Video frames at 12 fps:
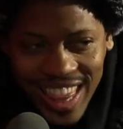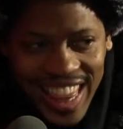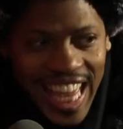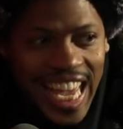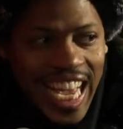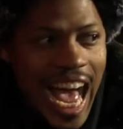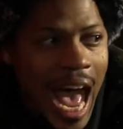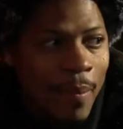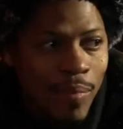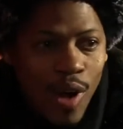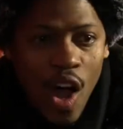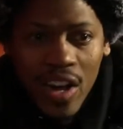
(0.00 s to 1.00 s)
thing I
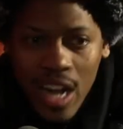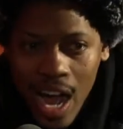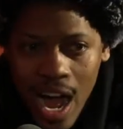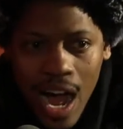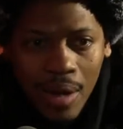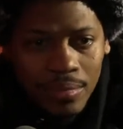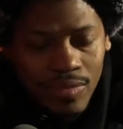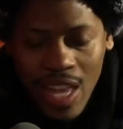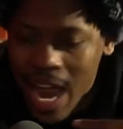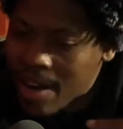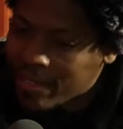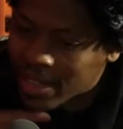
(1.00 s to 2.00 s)
brought up,
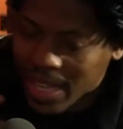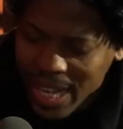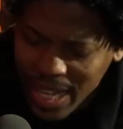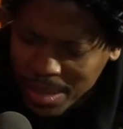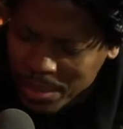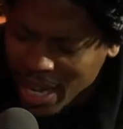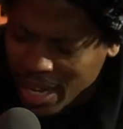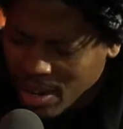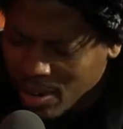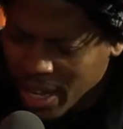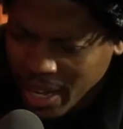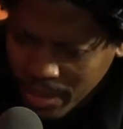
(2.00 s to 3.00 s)
everything. And I'm like,
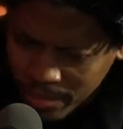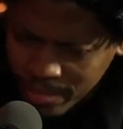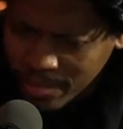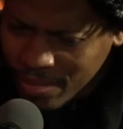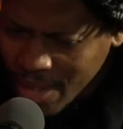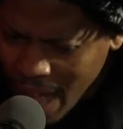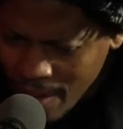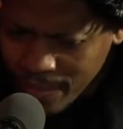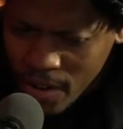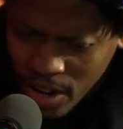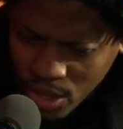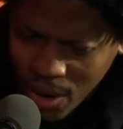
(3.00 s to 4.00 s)
okay, how
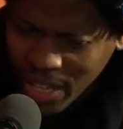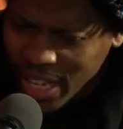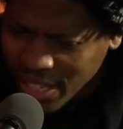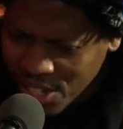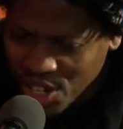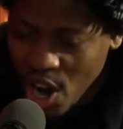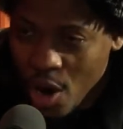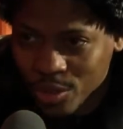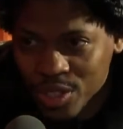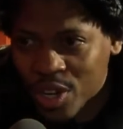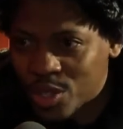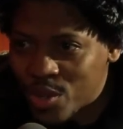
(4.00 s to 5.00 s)
far do I let this go?
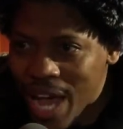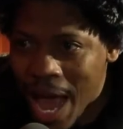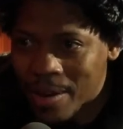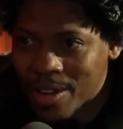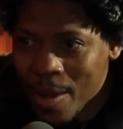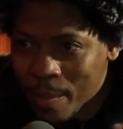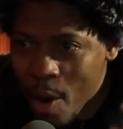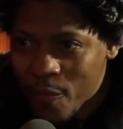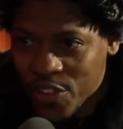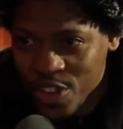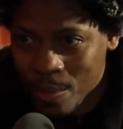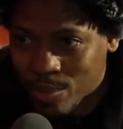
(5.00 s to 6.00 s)
You got
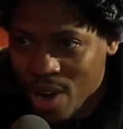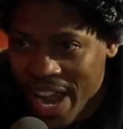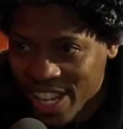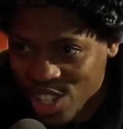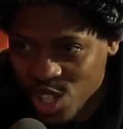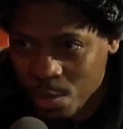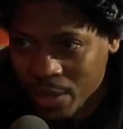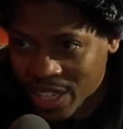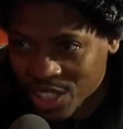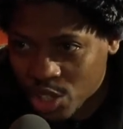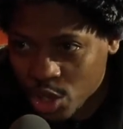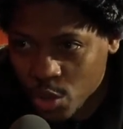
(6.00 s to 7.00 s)
both of your brains are
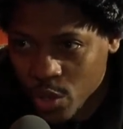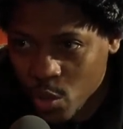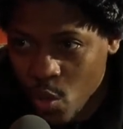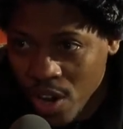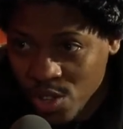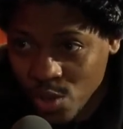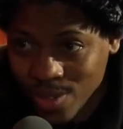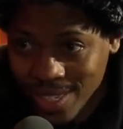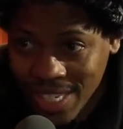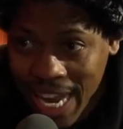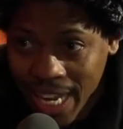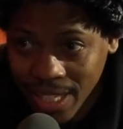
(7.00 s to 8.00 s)
speaking to you at once on
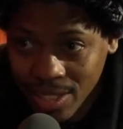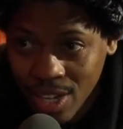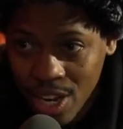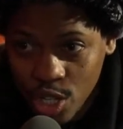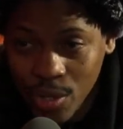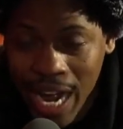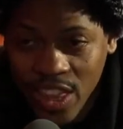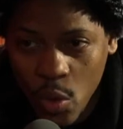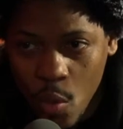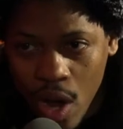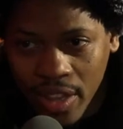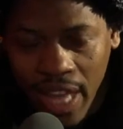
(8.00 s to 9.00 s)
stage. You got the
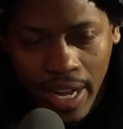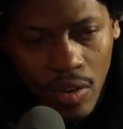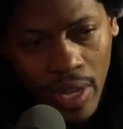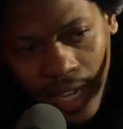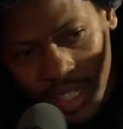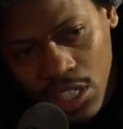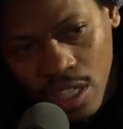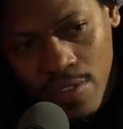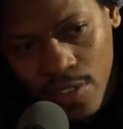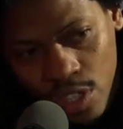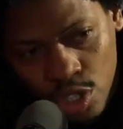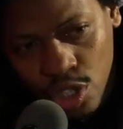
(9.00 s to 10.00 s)
one like, okay,
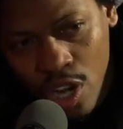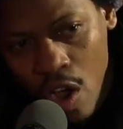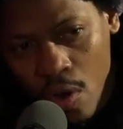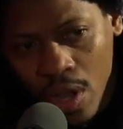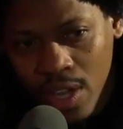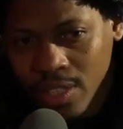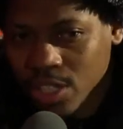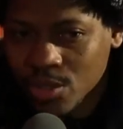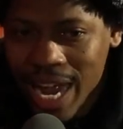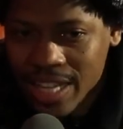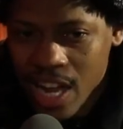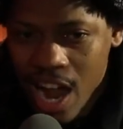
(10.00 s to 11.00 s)
deliver this joke. Then you
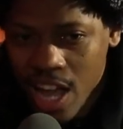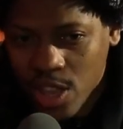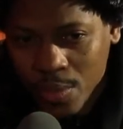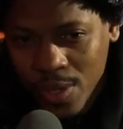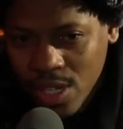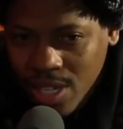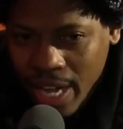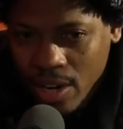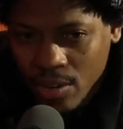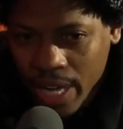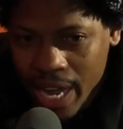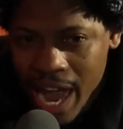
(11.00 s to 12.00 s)
got the other one that's like,
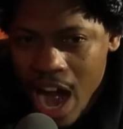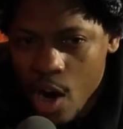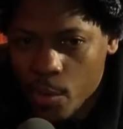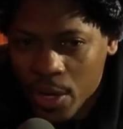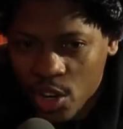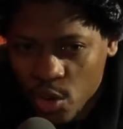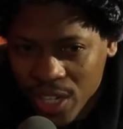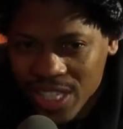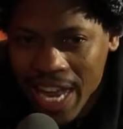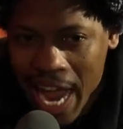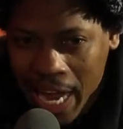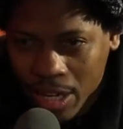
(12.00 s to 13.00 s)
okay, how are we going
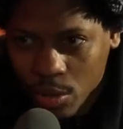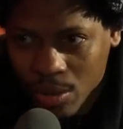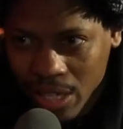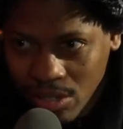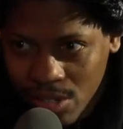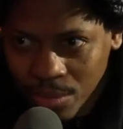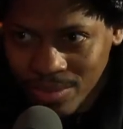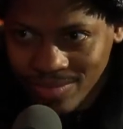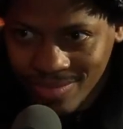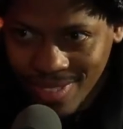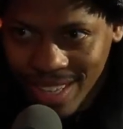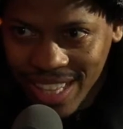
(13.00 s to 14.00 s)
to handle this?
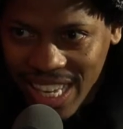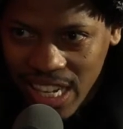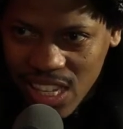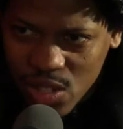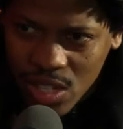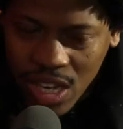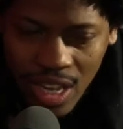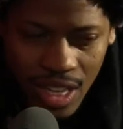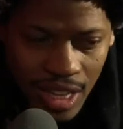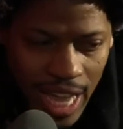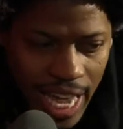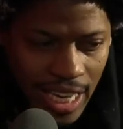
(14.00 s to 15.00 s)
And then his
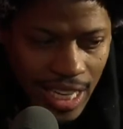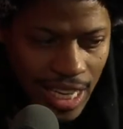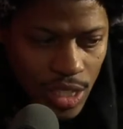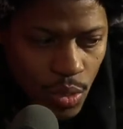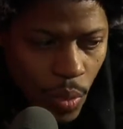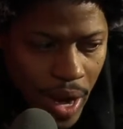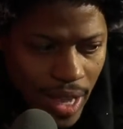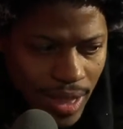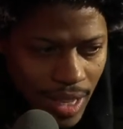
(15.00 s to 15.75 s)
lady that he's with.